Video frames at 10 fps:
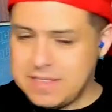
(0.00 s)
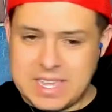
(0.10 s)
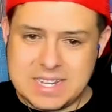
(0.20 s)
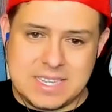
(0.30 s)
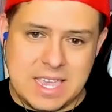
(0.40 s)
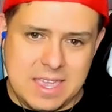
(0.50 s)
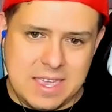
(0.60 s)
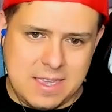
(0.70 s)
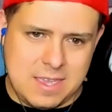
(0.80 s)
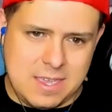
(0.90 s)
on that
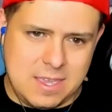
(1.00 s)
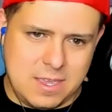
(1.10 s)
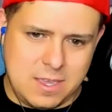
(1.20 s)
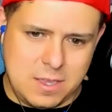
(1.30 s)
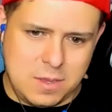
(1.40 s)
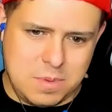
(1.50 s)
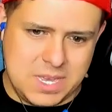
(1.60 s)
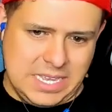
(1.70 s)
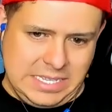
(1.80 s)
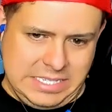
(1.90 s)
tape.
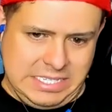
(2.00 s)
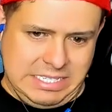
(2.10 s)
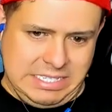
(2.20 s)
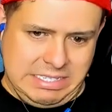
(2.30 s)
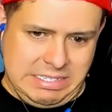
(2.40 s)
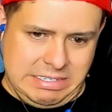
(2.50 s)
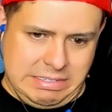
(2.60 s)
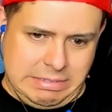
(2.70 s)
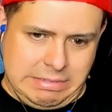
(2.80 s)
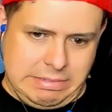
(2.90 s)
Typically, I wouldn't do
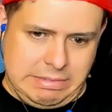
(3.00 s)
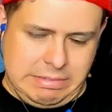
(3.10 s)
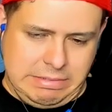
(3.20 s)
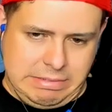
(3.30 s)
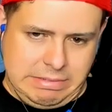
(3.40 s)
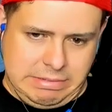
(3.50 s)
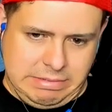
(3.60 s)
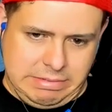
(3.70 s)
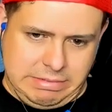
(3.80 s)
this so soon.